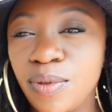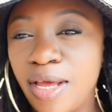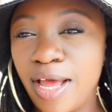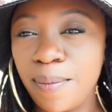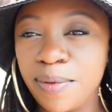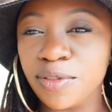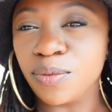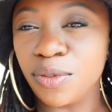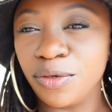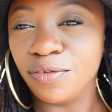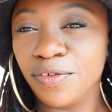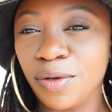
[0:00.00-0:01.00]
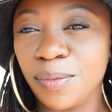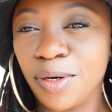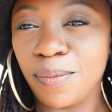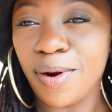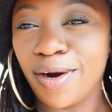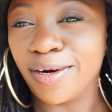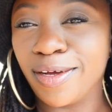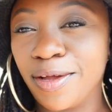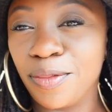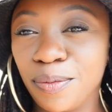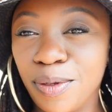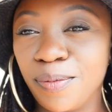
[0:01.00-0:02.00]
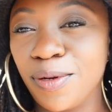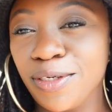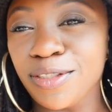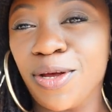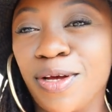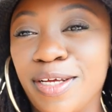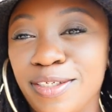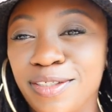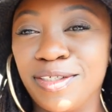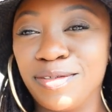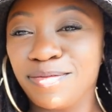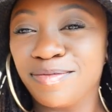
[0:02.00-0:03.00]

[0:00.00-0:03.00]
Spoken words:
what happens when you film in the park. Other people are talking too.